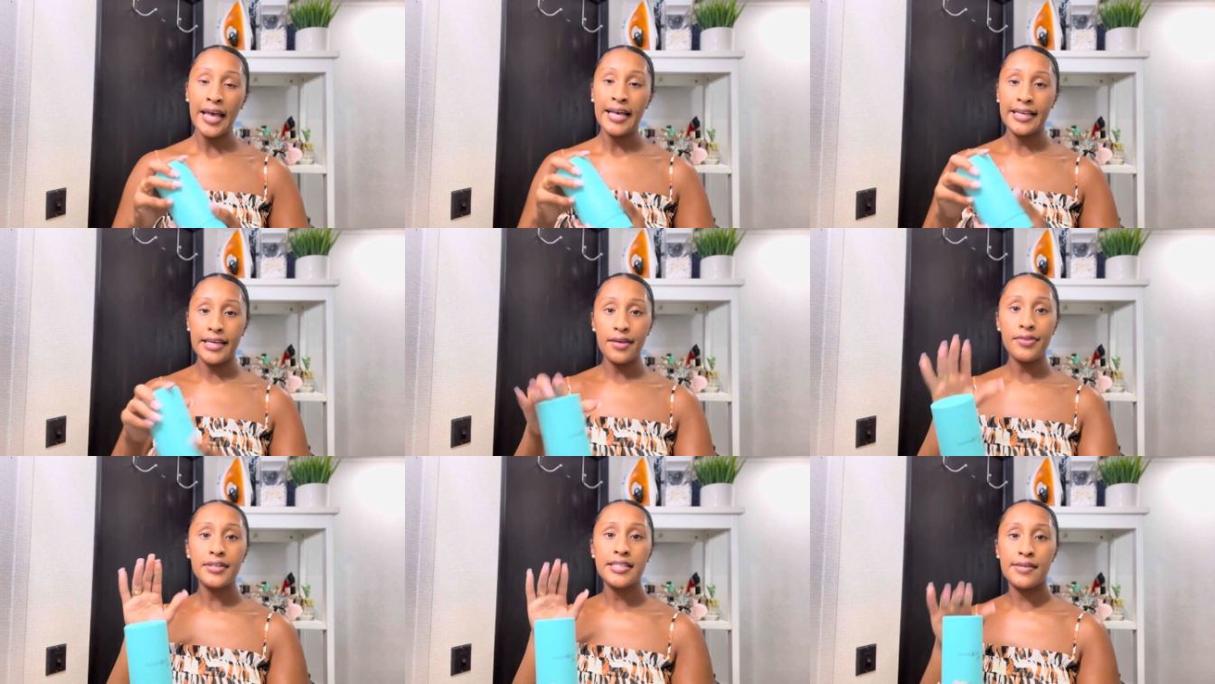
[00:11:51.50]

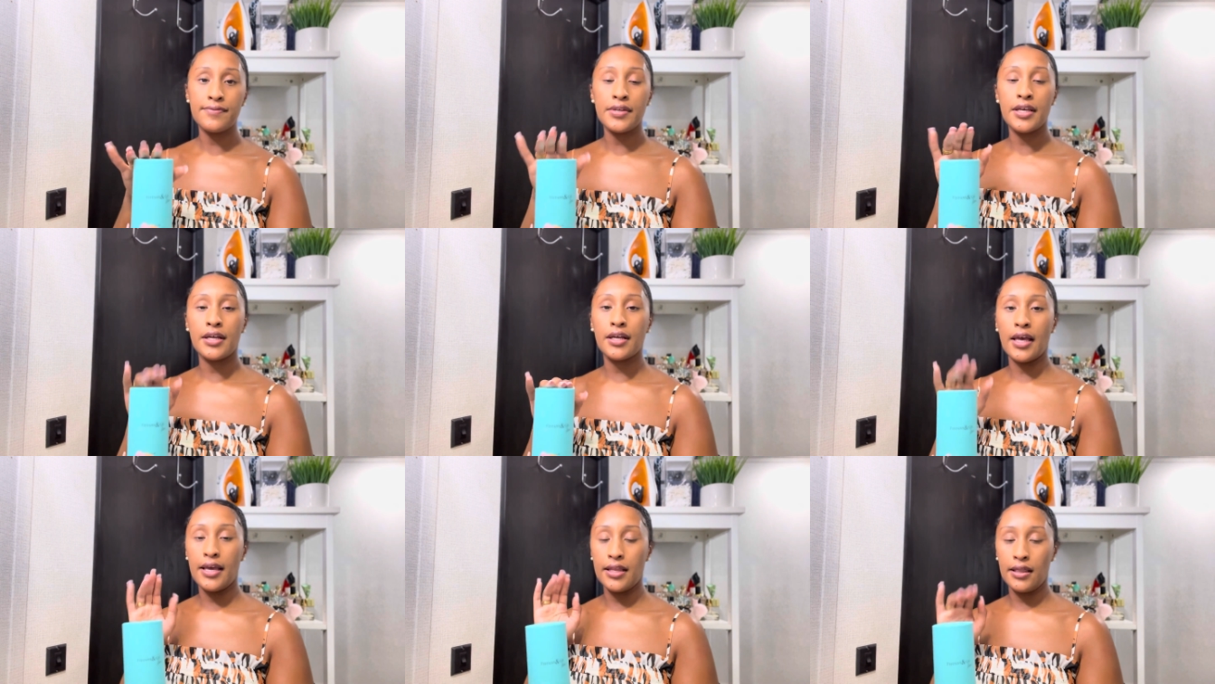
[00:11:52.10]
get the Tiffany
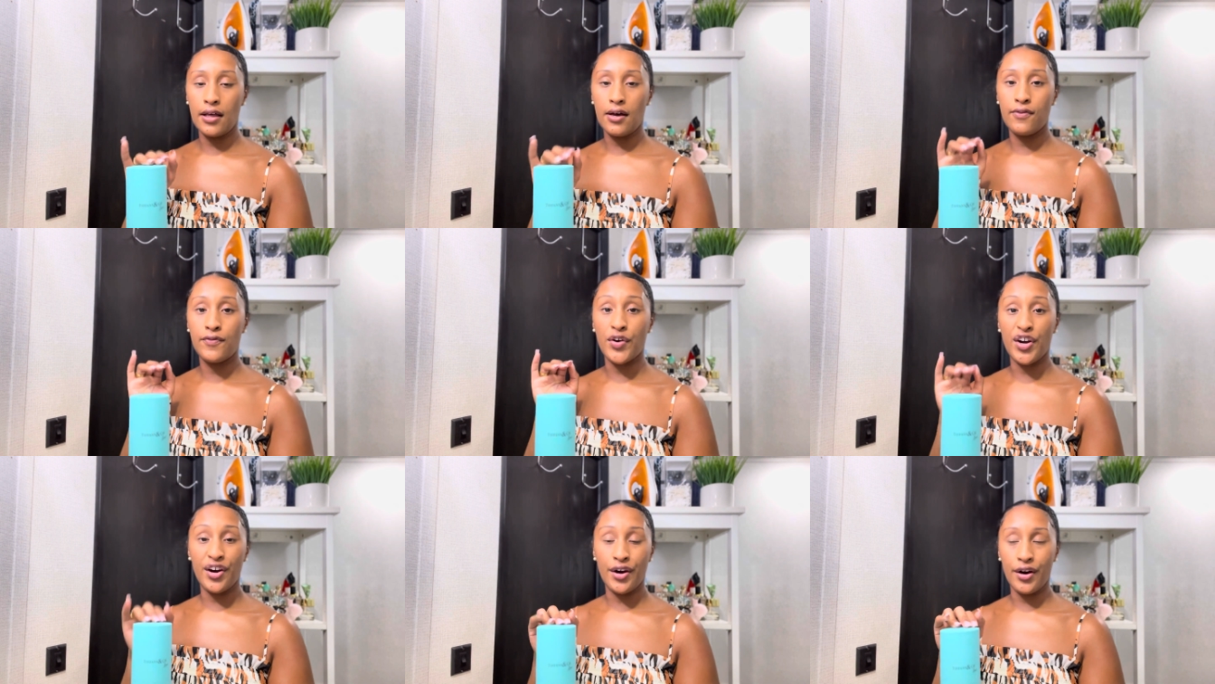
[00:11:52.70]
and Love
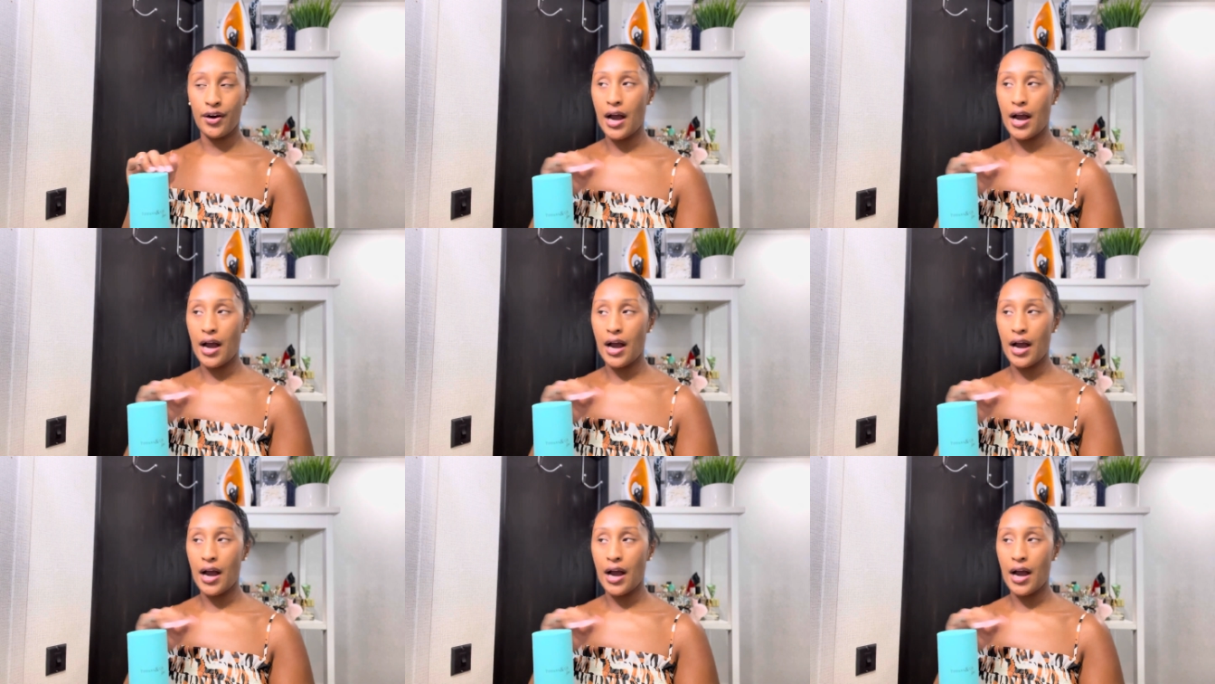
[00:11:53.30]
for her.